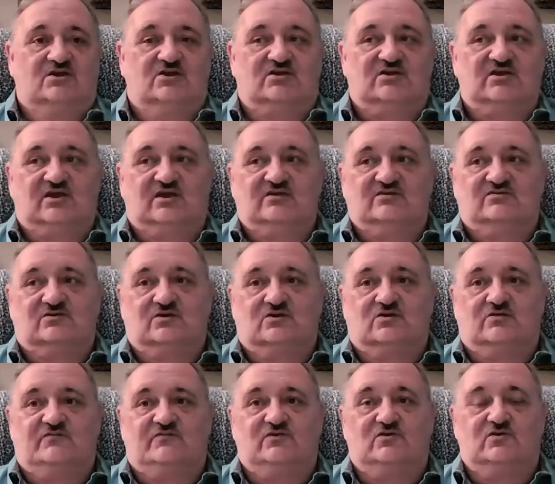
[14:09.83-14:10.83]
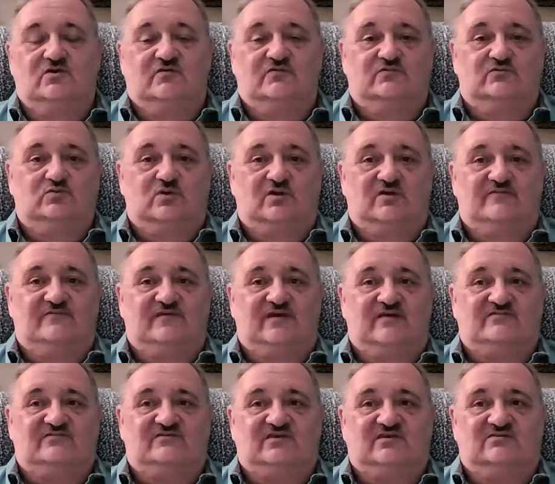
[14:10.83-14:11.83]
Okay, so if you go for
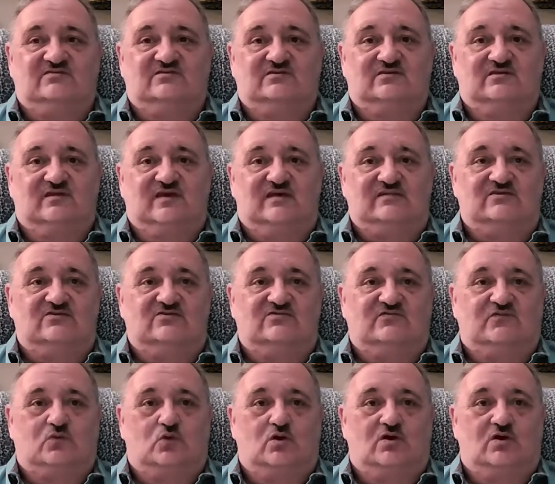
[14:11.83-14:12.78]
25 cents into that, there's